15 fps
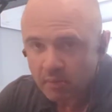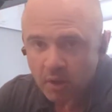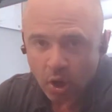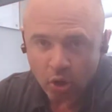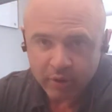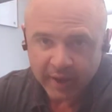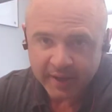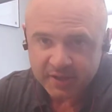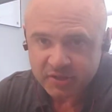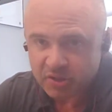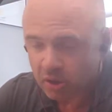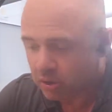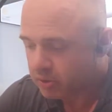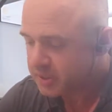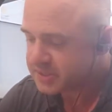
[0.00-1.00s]
Okay,
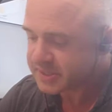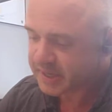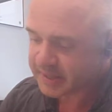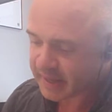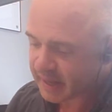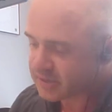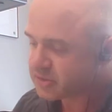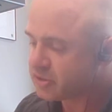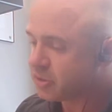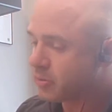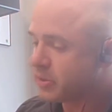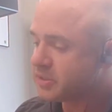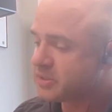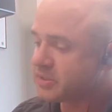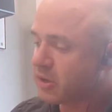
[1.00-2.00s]
so let's get down to
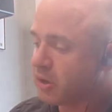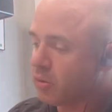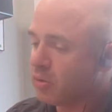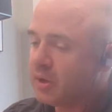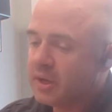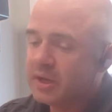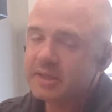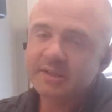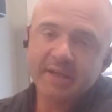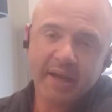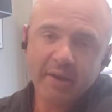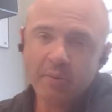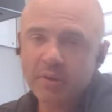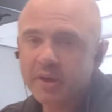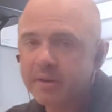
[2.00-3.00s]
it. So today
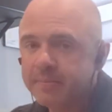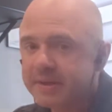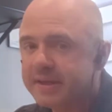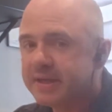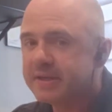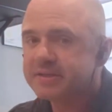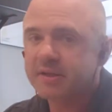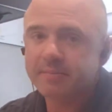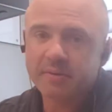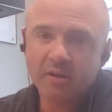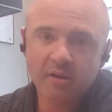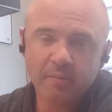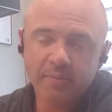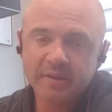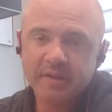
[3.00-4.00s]
we're going to begin something a
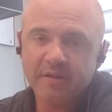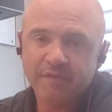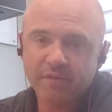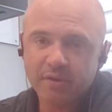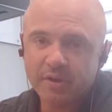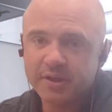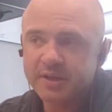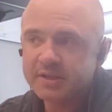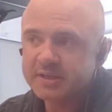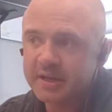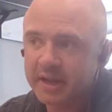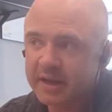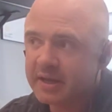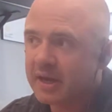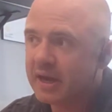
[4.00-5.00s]
little bit differently.
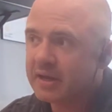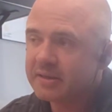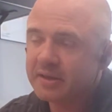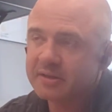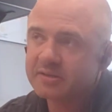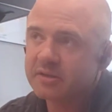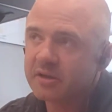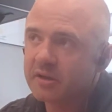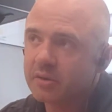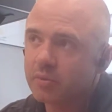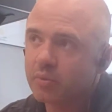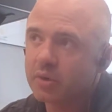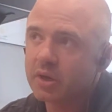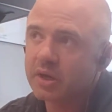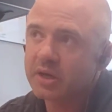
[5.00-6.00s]
Today we're going
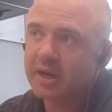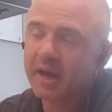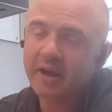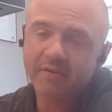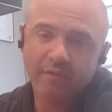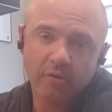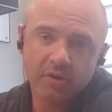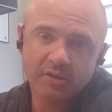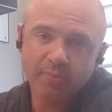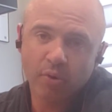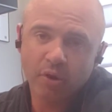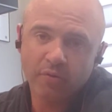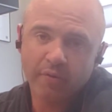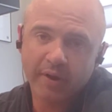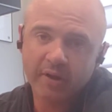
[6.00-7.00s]
to kind of focus more on
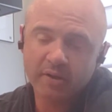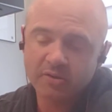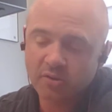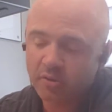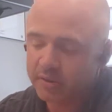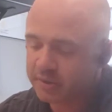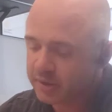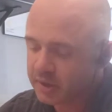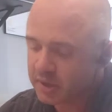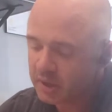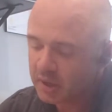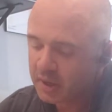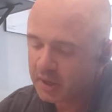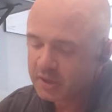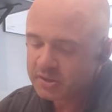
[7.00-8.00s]
the regulatory thing.
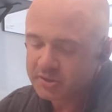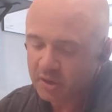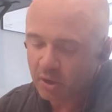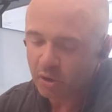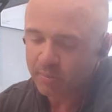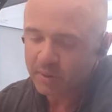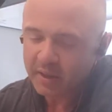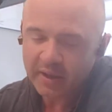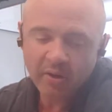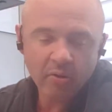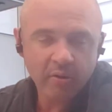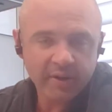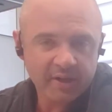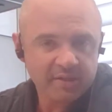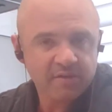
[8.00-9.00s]
So Miletti
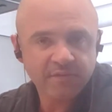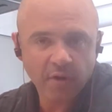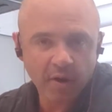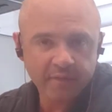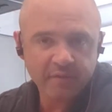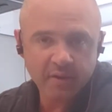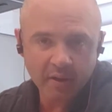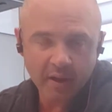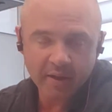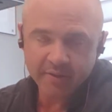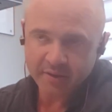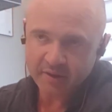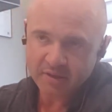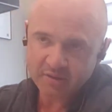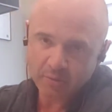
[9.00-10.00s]
Law gets involved in a lot of
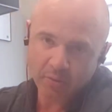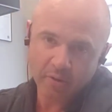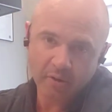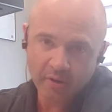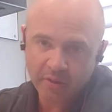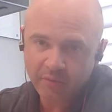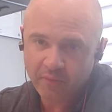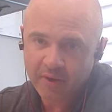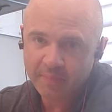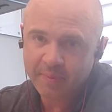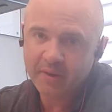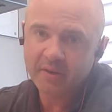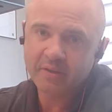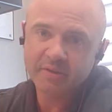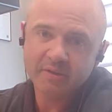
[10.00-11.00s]
things. So one of the three
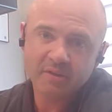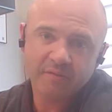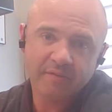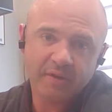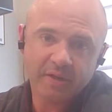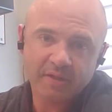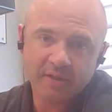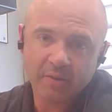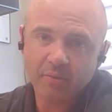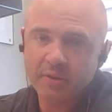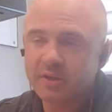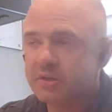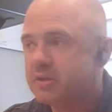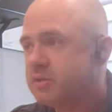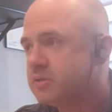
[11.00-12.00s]
pillars of things that
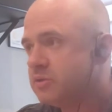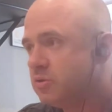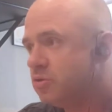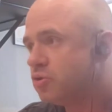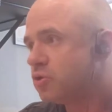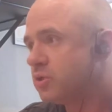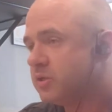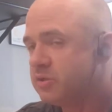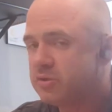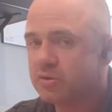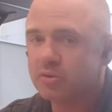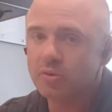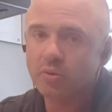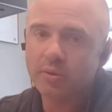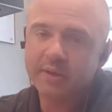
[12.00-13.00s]
we usually
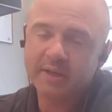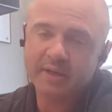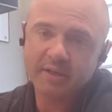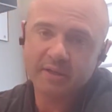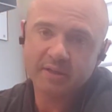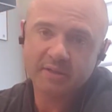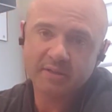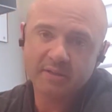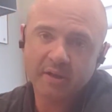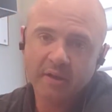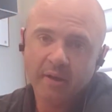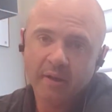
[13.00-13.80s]
do is